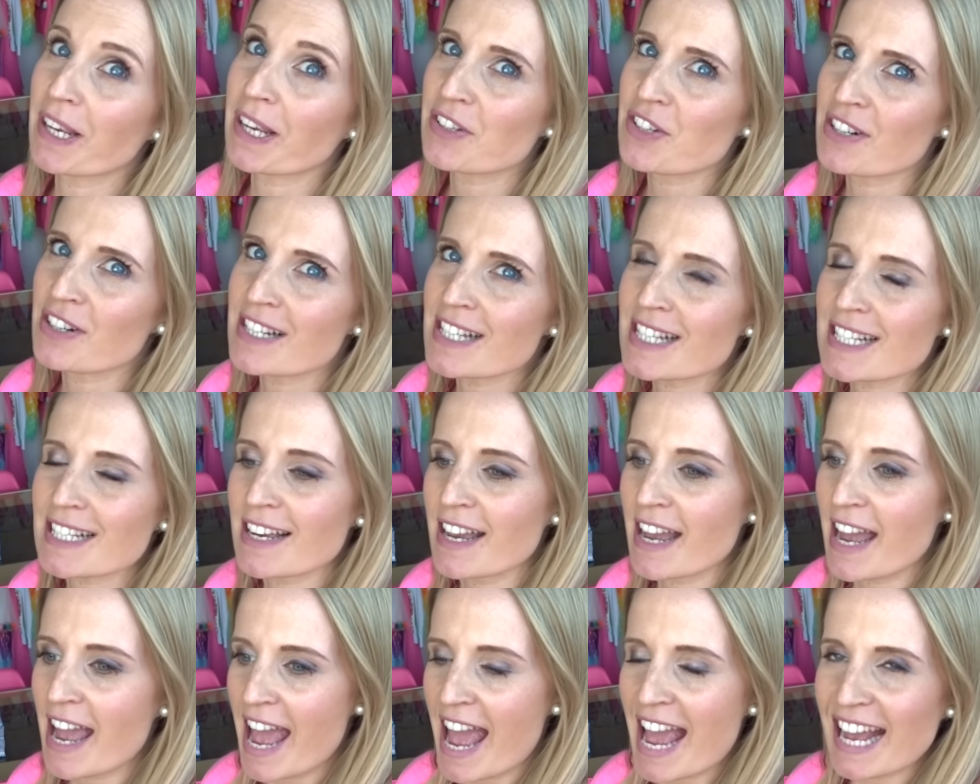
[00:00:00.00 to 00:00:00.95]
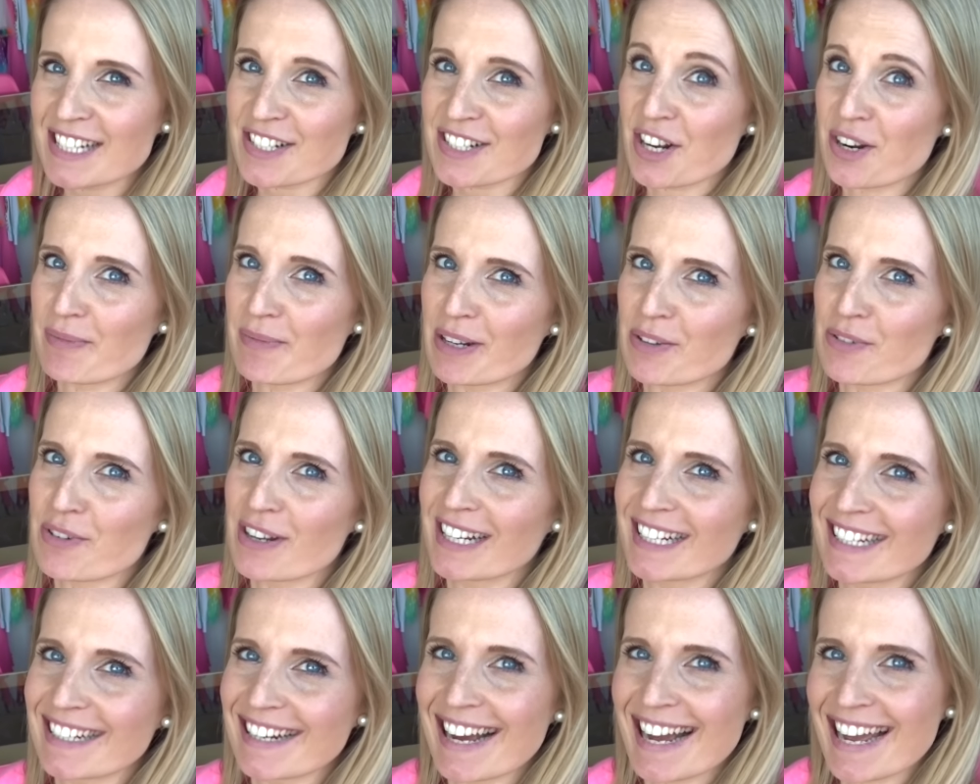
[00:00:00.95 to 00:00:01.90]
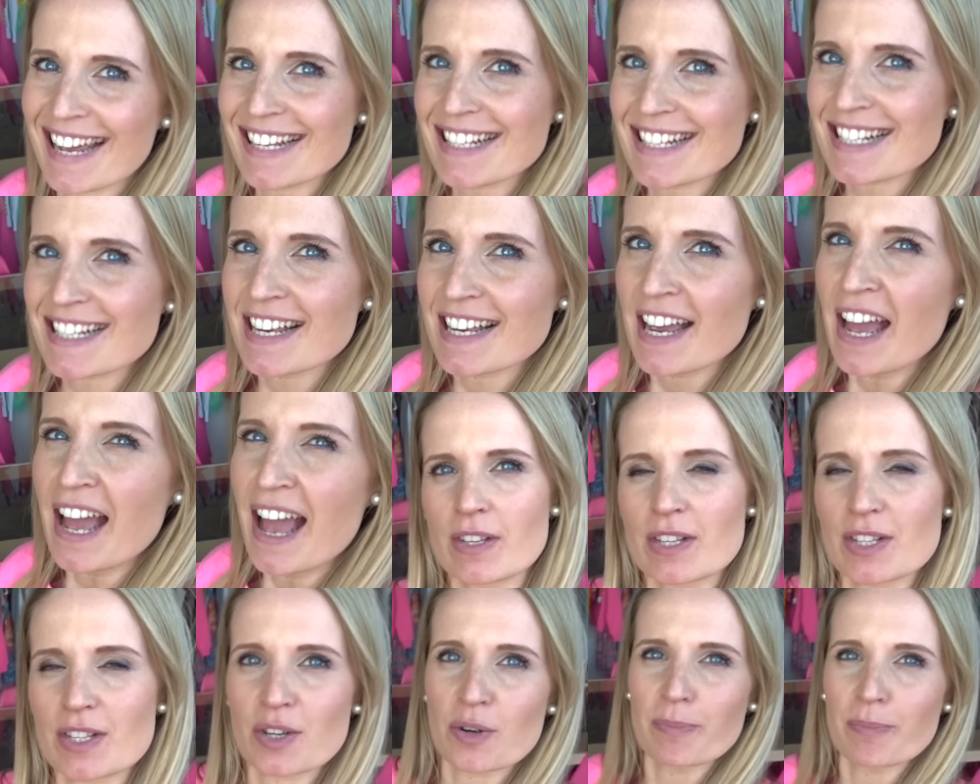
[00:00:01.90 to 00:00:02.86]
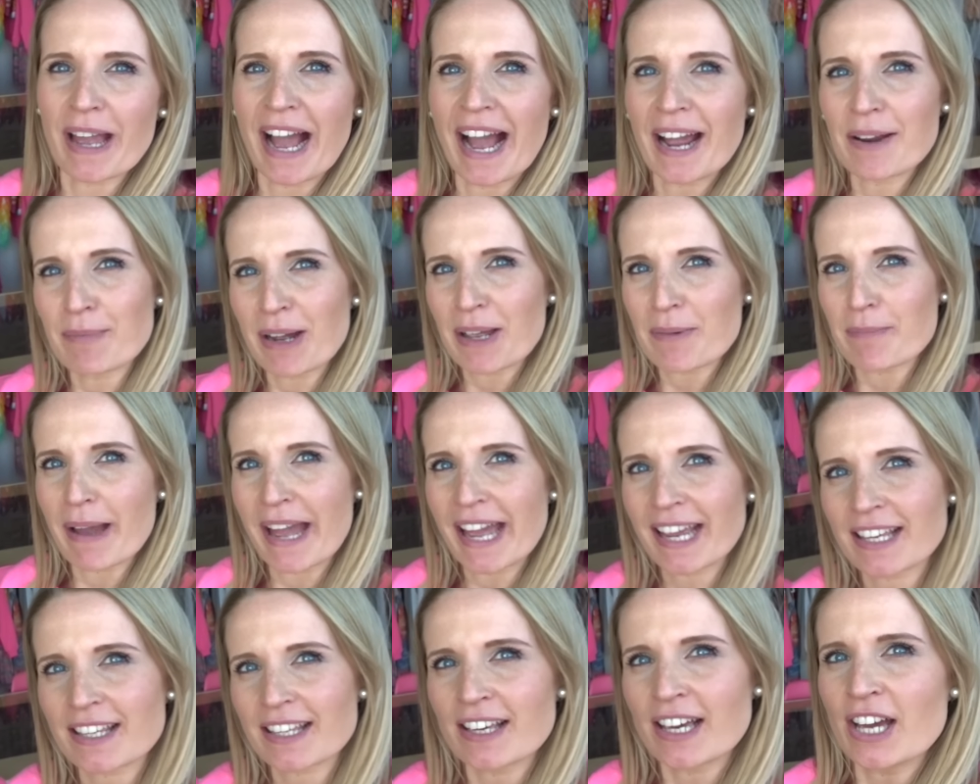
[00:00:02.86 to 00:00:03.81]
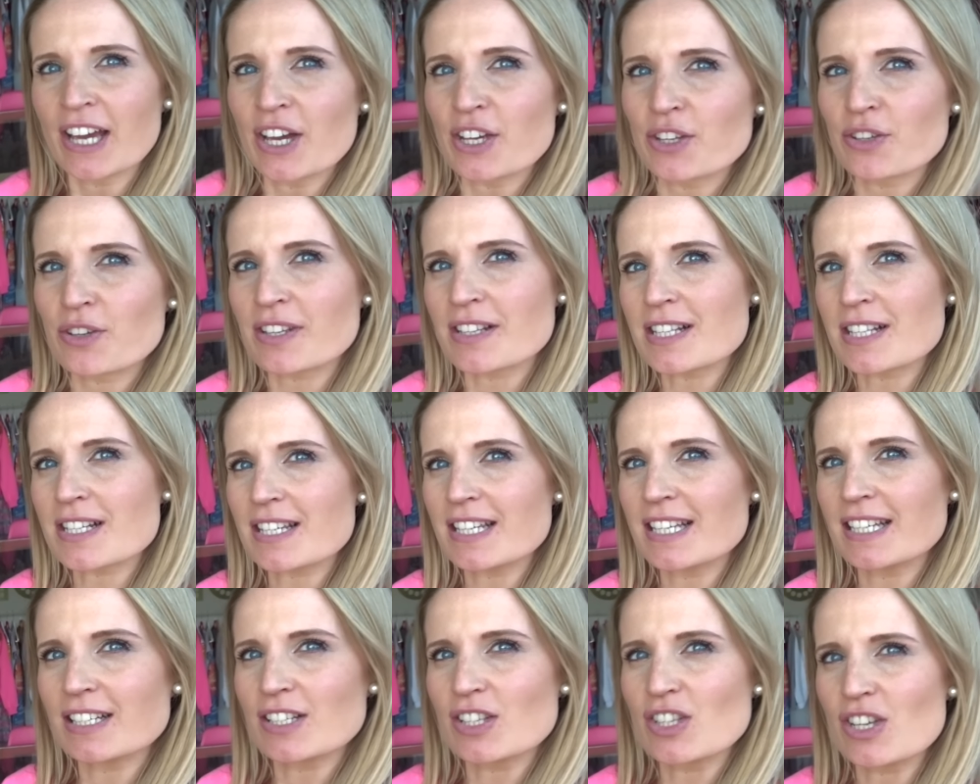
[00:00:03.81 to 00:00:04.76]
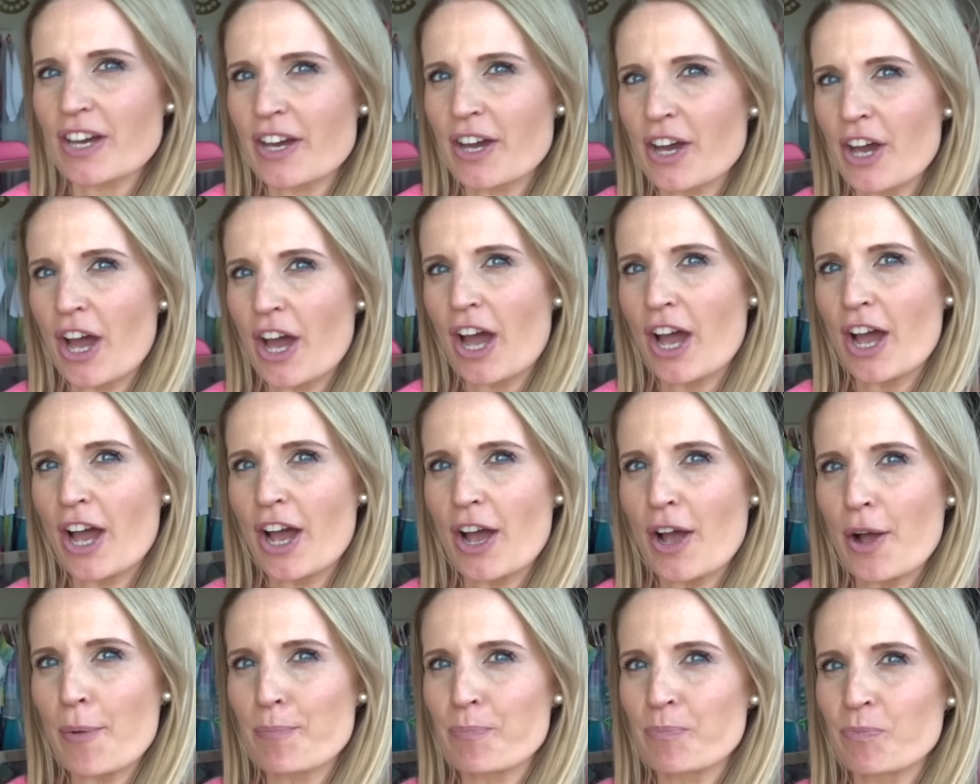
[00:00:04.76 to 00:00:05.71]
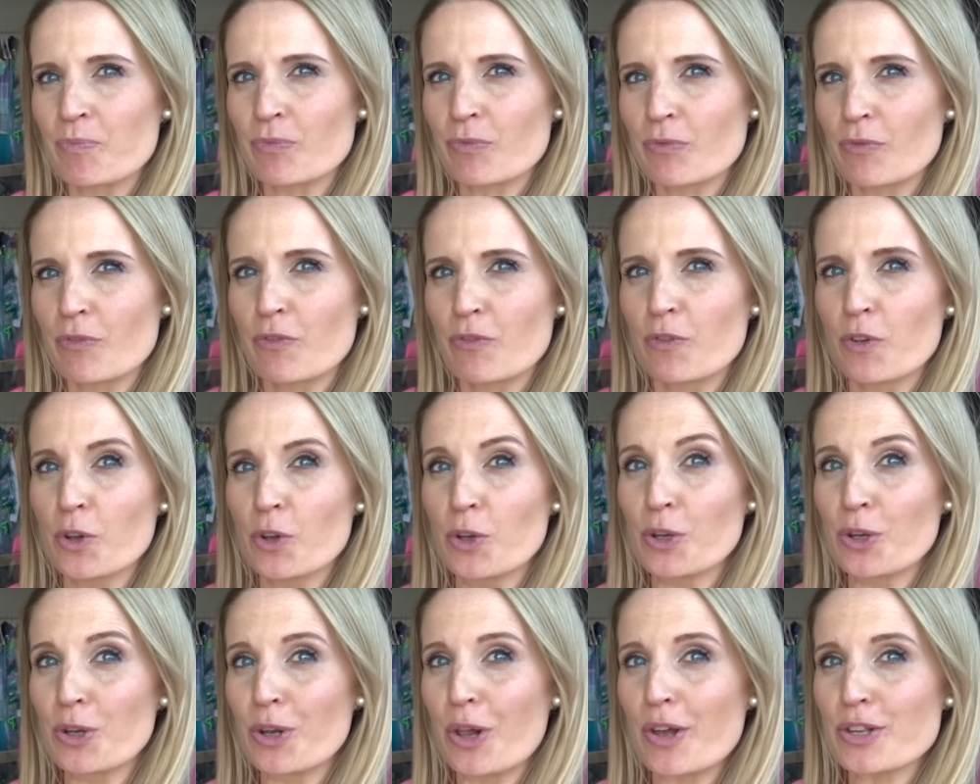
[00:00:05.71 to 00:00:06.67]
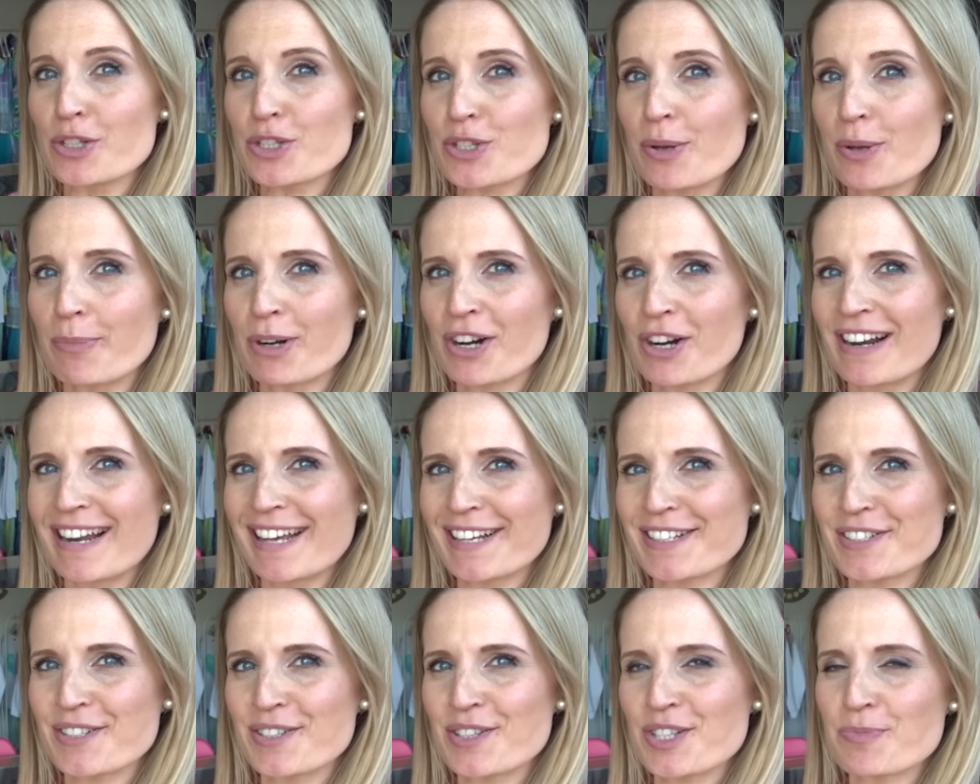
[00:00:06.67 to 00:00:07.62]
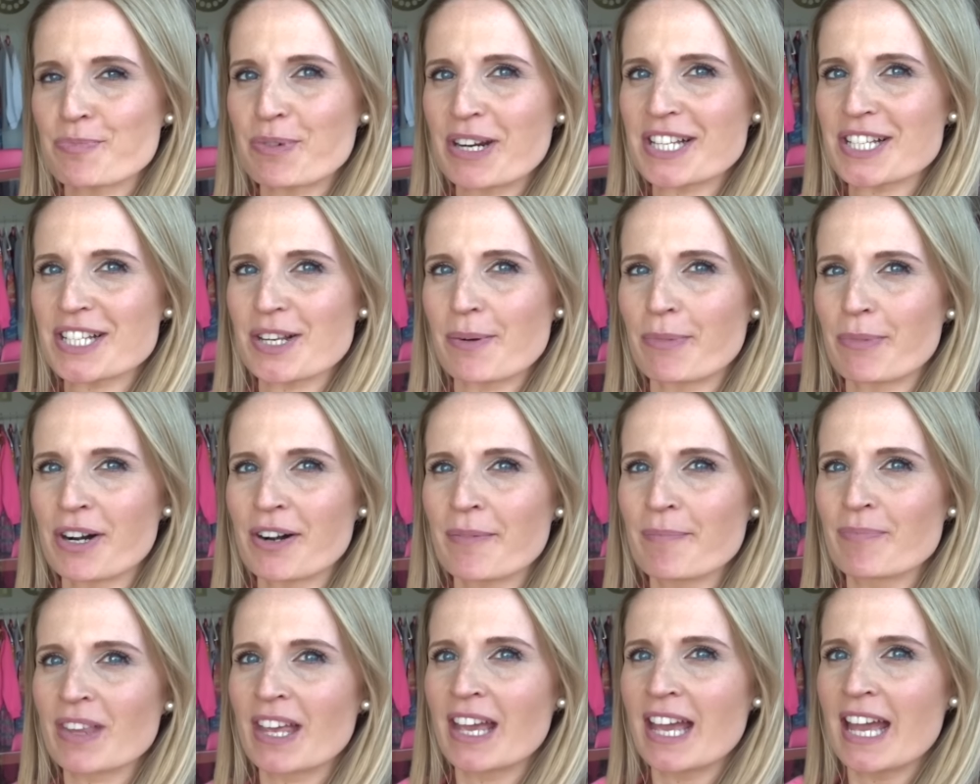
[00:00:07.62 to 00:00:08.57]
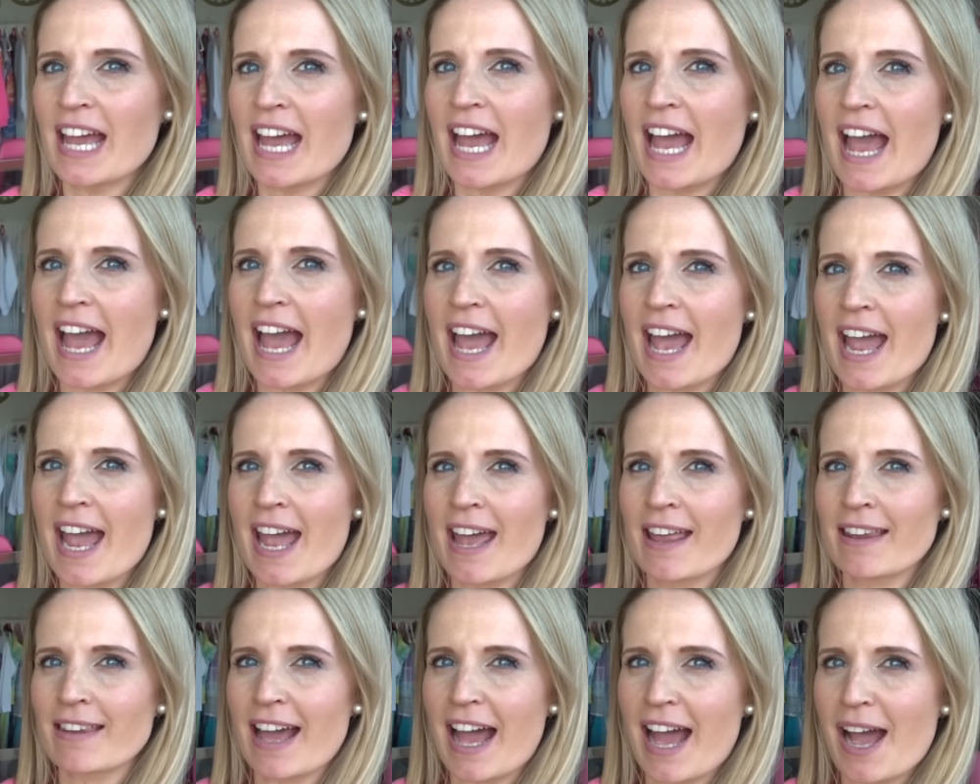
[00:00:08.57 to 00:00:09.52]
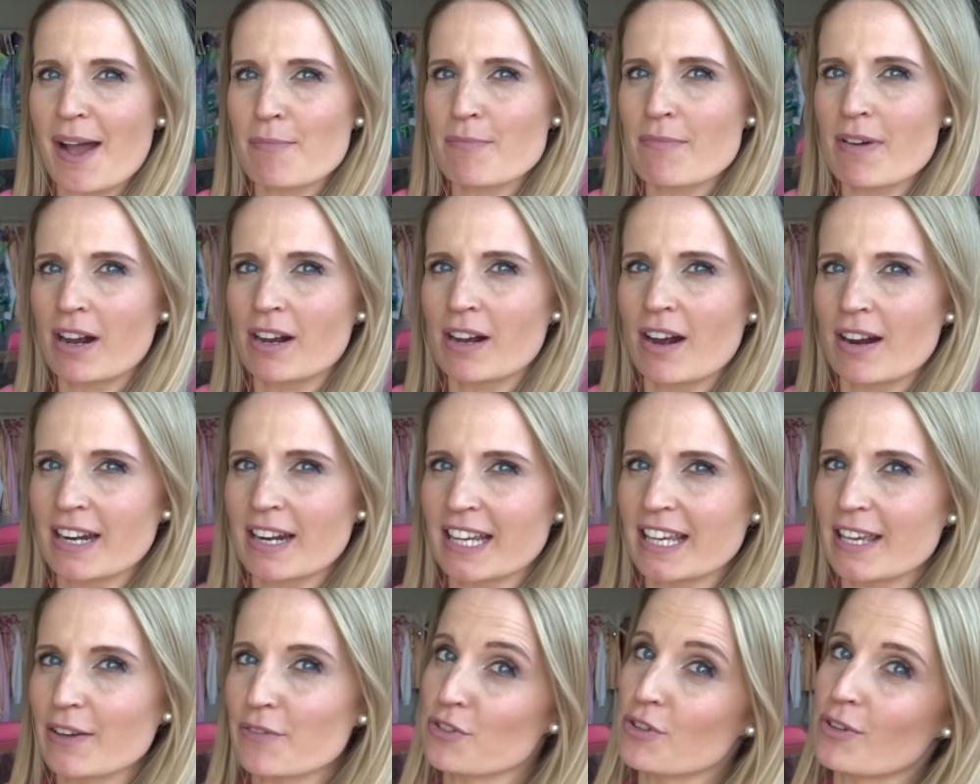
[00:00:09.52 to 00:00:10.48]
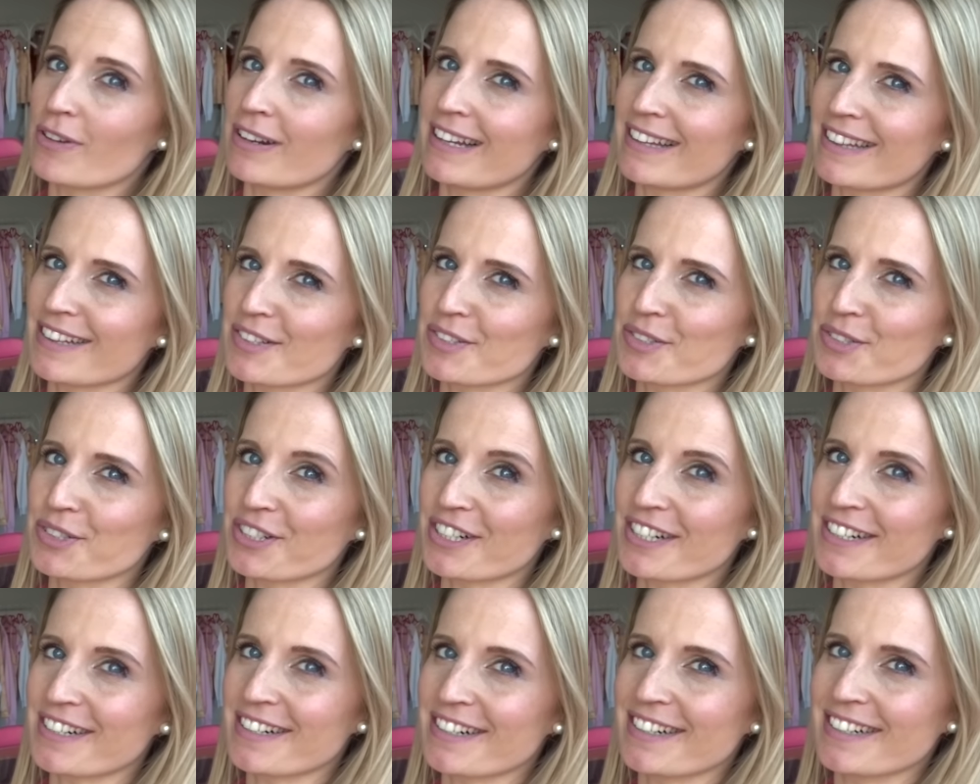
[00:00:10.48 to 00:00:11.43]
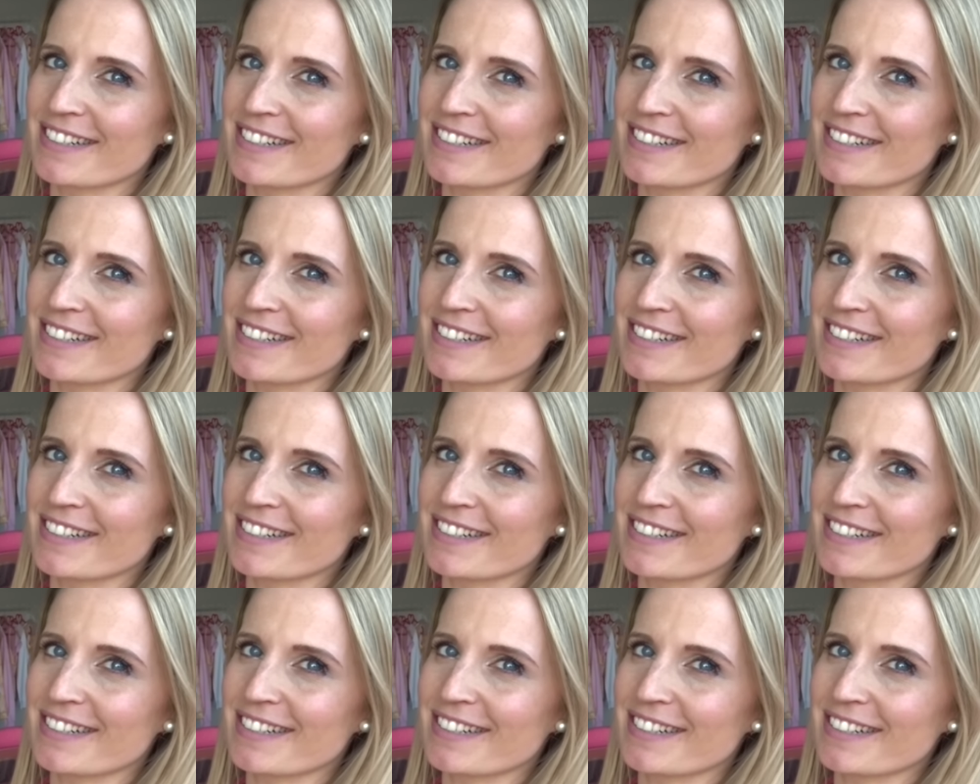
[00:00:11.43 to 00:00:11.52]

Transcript: pictures. It's gonna be really nice. So behind my back you can see the um, full summer collection, spring-summer. And I'm gonna give you a little tour.